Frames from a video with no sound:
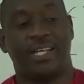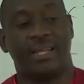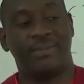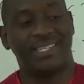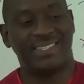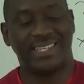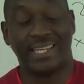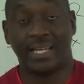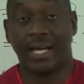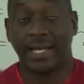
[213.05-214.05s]
let me
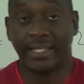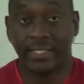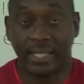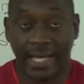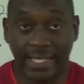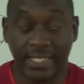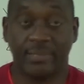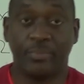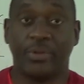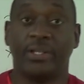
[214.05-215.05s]
say at this
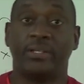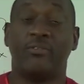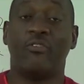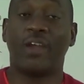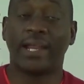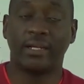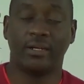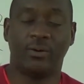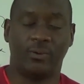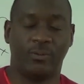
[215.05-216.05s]
point right
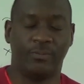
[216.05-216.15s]
now